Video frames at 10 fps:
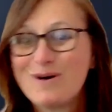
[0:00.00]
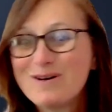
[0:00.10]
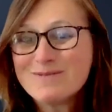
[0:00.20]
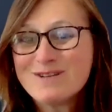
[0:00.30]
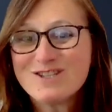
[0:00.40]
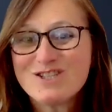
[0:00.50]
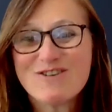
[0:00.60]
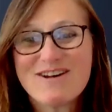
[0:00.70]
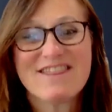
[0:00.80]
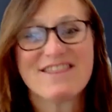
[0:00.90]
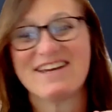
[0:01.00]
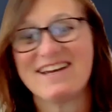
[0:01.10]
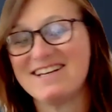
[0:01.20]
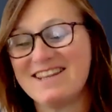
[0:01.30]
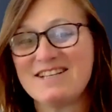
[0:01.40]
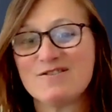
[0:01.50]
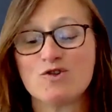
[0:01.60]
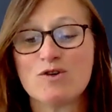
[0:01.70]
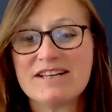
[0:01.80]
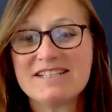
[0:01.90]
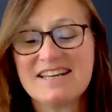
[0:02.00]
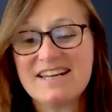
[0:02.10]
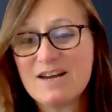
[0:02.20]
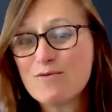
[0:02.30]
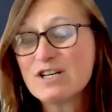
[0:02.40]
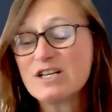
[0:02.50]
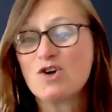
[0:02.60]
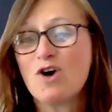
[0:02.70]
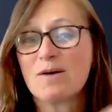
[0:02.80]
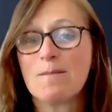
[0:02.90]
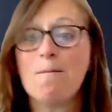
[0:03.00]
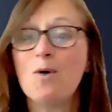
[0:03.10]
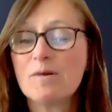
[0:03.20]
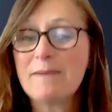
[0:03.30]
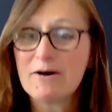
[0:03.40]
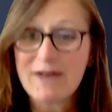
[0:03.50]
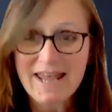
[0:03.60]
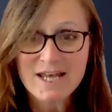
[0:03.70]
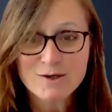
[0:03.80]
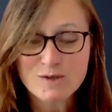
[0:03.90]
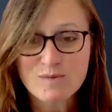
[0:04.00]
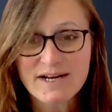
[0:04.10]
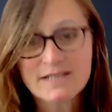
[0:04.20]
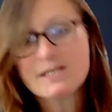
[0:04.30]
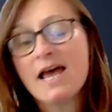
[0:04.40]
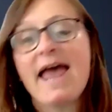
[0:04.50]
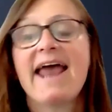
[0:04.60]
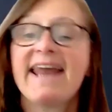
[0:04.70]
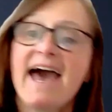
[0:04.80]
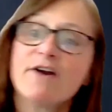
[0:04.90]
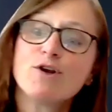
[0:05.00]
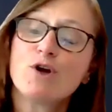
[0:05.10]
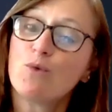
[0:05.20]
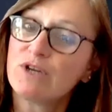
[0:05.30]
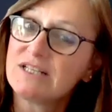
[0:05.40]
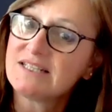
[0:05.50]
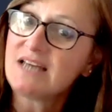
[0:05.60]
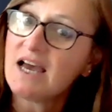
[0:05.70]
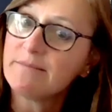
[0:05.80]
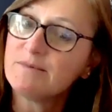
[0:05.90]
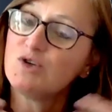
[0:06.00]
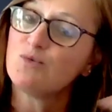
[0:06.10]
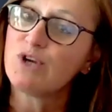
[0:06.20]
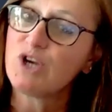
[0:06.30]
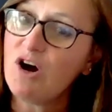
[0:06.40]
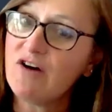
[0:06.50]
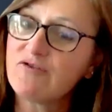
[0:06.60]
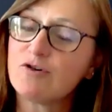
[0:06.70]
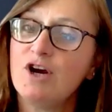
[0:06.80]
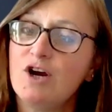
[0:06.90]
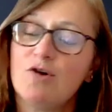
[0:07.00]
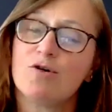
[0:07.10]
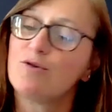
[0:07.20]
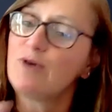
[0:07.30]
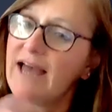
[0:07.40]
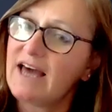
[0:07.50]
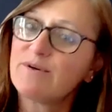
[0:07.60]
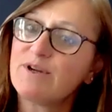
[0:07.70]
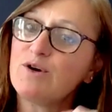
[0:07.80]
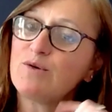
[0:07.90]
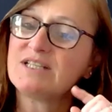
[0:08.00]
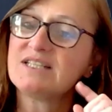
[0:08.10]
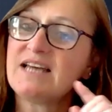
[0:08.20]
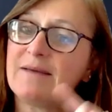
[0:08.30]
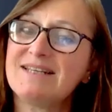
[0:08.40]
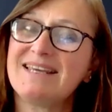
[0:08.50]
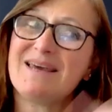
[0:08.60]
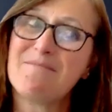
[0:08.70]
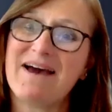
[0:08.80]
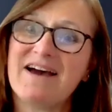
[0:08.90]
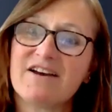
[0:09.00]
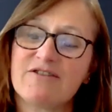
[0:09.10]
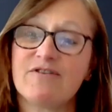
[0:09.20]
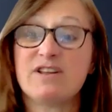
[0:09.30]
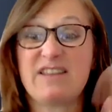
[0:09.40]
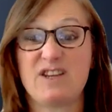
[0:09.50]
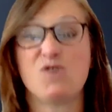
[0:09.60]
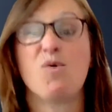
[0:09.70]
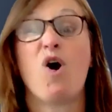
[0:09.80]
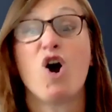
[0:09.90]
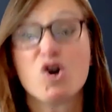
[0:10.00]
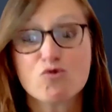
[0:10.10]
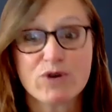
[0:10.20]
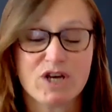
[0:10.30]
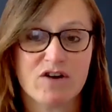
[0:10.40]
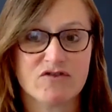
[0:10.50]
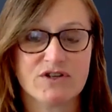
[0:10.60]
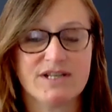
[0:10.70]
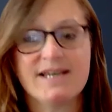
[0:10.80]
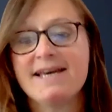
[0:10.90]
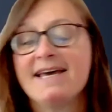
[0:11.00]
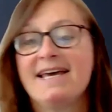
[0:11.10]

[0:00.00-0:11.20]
Welcome to the Cheer Athlete. Thanks for joining us today. We're going to talk more about ankle sprains and how do you know when it's time to recover, or how do you know when it's time to get back on the field and that you are recovered?